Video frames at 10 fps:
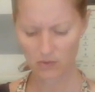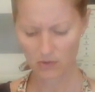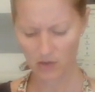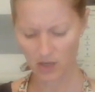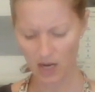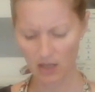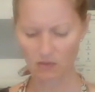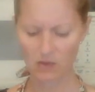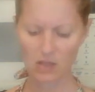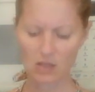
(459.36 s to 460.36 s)
or 1/8 of
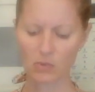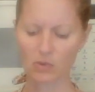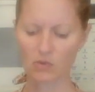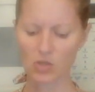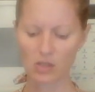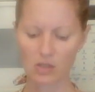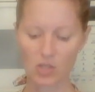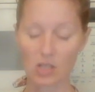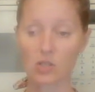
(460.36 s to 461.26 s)
a teaspoon of shilajit.